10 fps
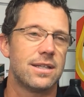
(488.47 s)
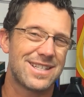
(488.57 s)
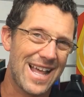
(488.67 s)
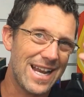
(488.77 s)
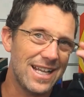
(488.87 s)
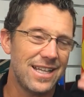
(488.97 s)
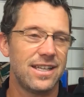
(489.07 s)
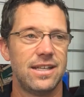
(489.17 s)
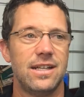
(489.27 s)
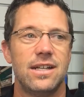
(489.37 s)
slightly
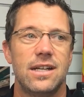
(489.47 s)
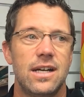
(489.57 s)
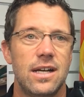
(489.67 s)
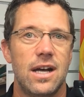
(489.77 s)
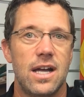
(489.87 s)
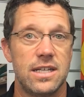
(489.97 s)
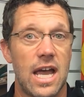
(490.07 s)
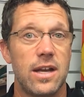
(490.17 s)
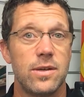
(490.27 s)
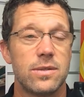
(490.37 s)
on
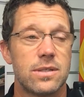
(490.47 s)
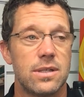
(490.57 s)
dynos.